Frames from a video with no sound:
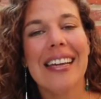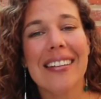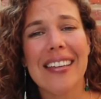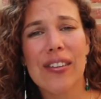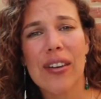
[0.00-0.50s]

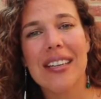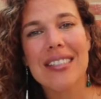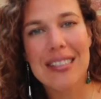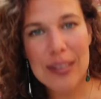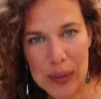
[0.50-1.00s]
Thank you
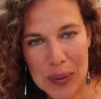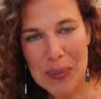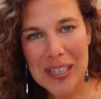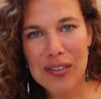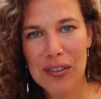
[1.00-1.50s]
guys so
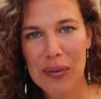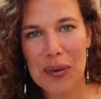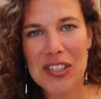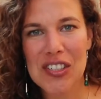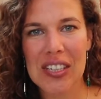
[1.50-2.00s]
much for
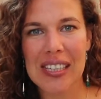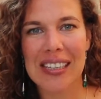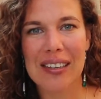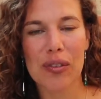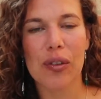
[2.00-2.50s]

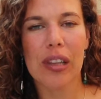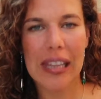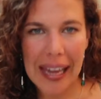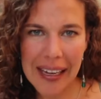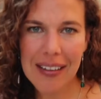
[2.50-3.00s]
watching. If you
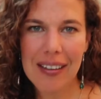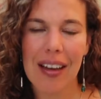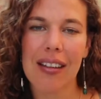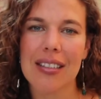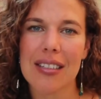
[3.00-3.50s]
like the
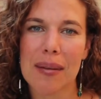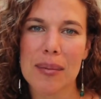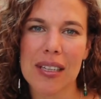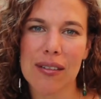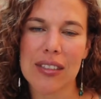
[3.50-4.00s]

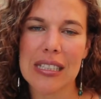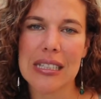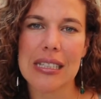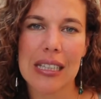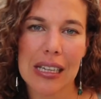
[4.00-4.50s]
concept of
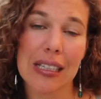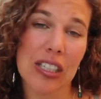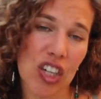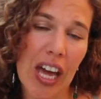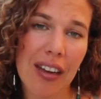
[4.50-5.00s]
this
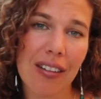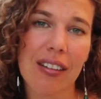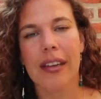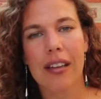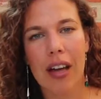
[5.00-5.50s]
channel
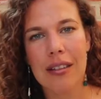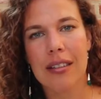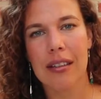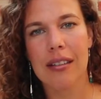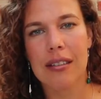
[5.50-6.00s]
and the
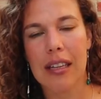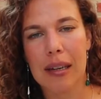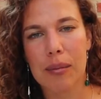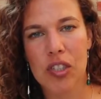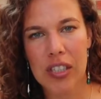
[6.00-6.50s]
content that
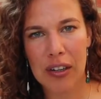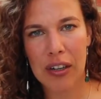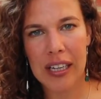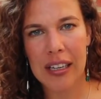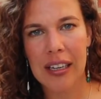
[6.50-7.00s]
I'm
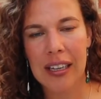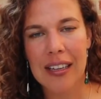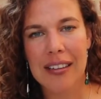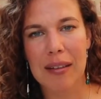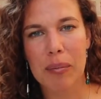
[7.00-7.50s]
sharing, then